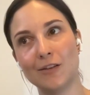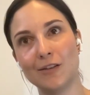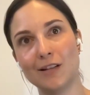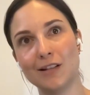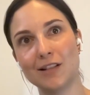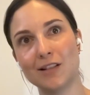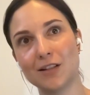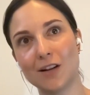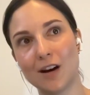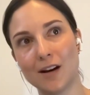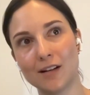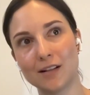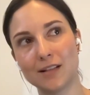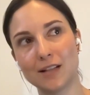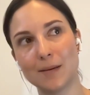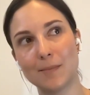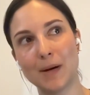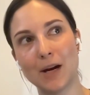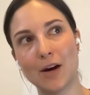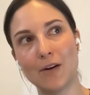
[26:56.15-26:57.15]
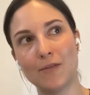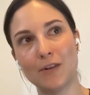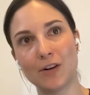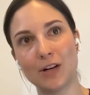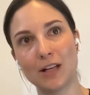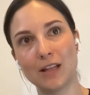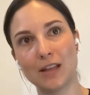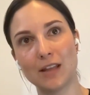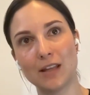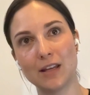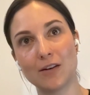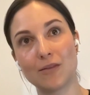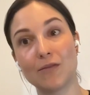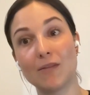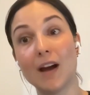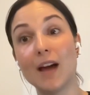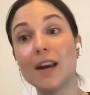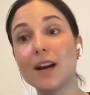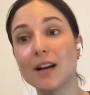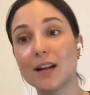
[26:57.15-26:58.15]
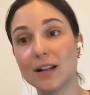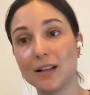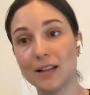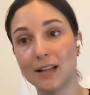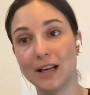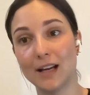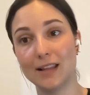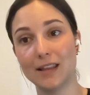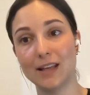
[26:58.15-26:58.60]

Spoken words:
is talked about very theoretically,